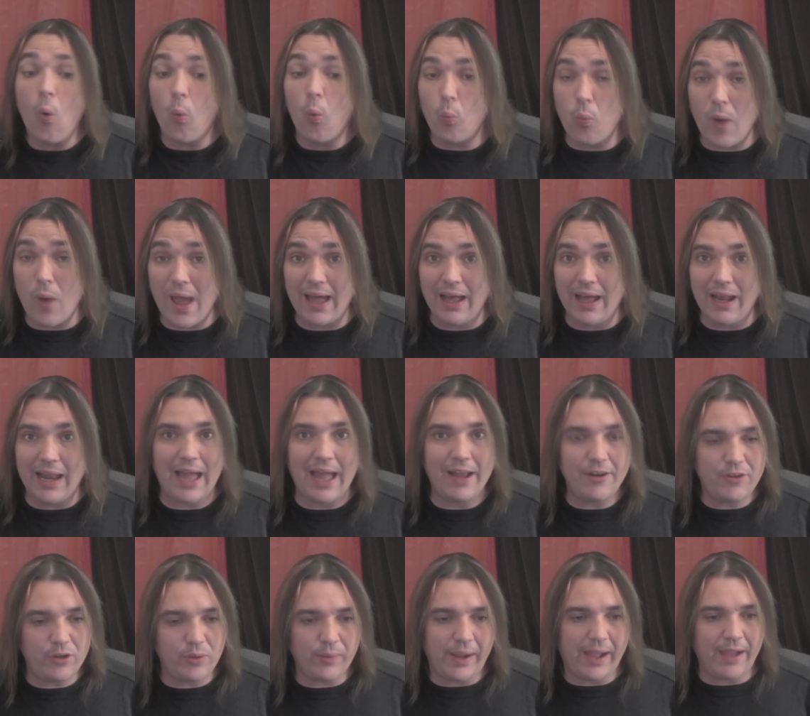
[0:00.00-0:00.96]
Well, I
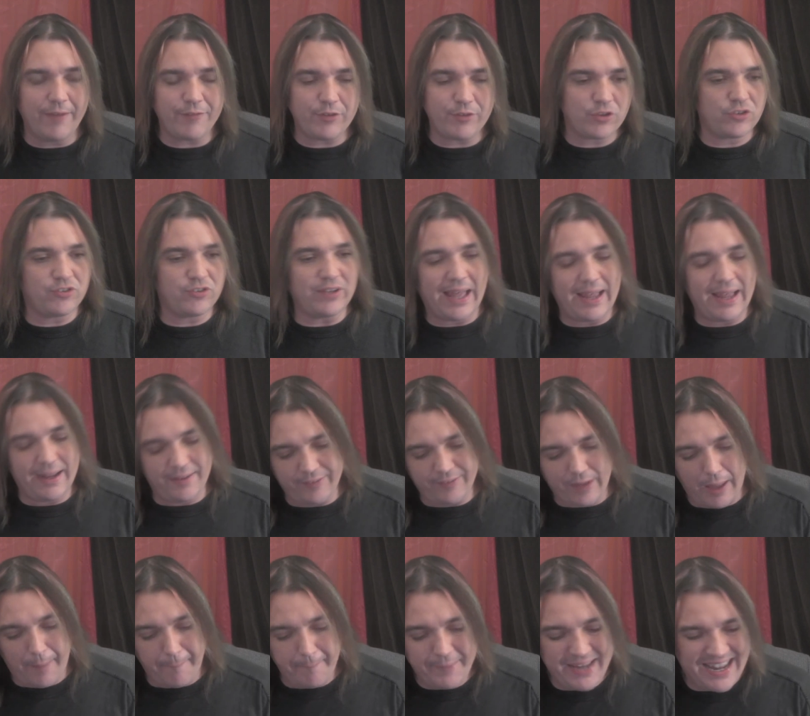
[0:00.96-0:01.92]
do have your science
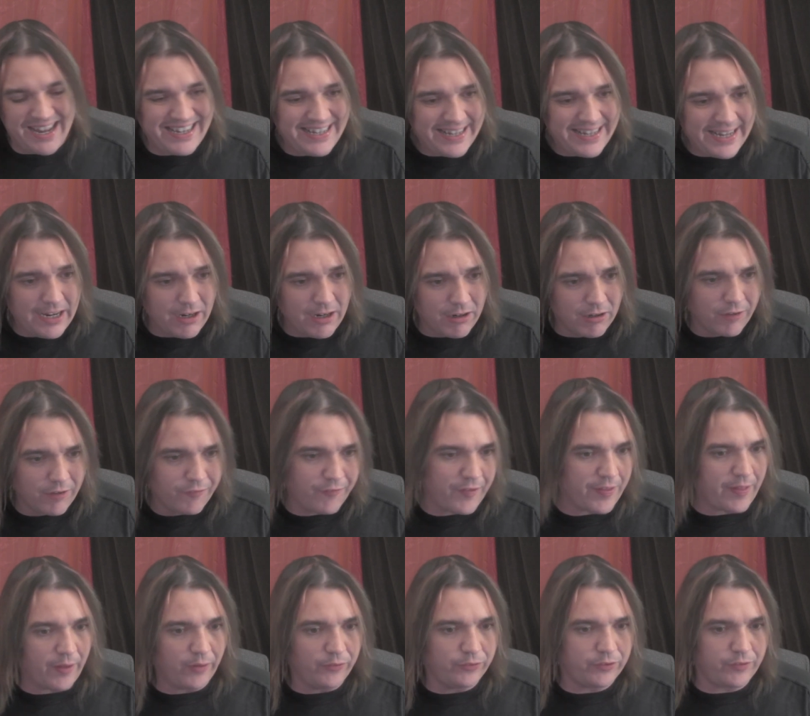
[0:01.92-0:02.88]
update here for
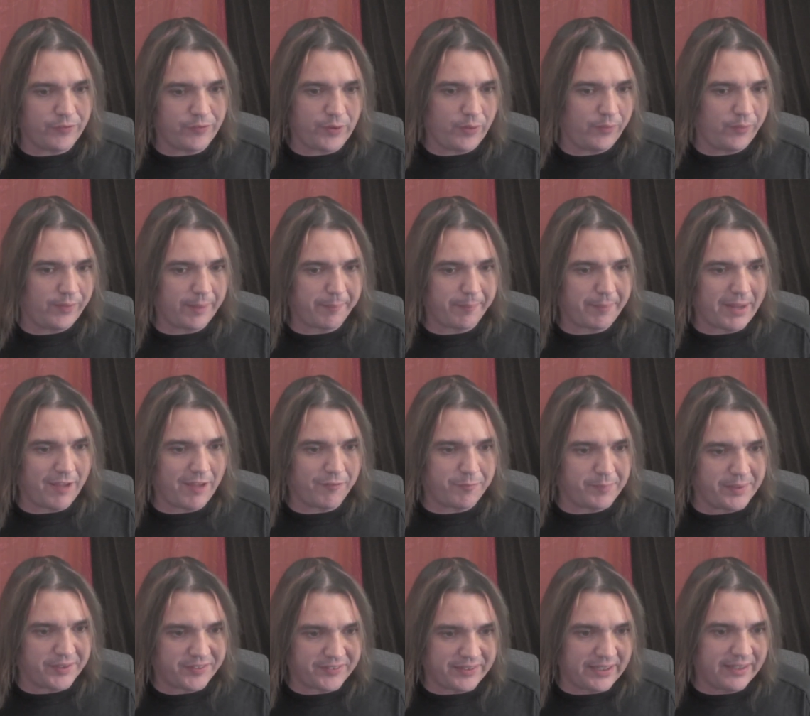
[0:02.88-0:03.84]
those of you that may have
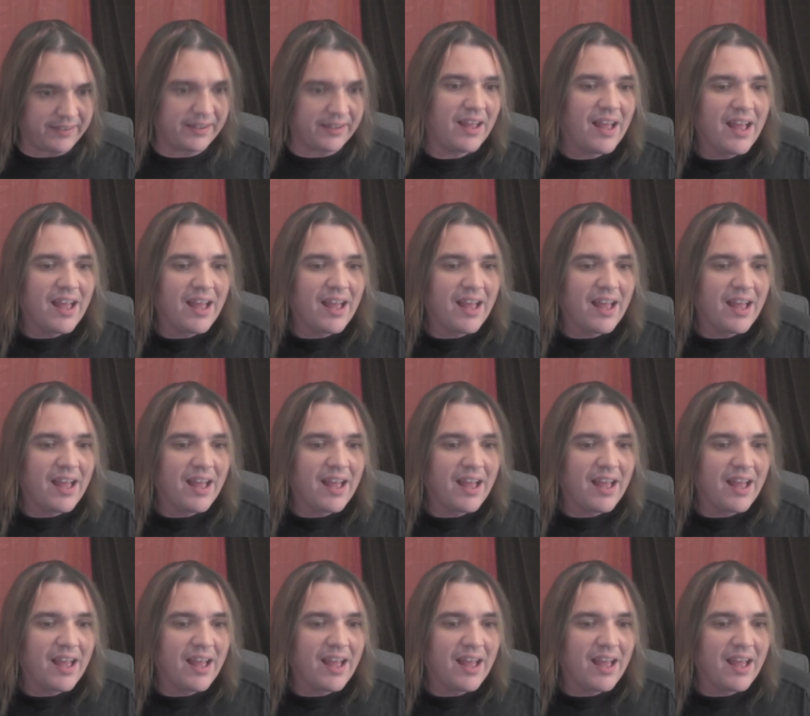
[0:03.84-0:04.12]
missed it.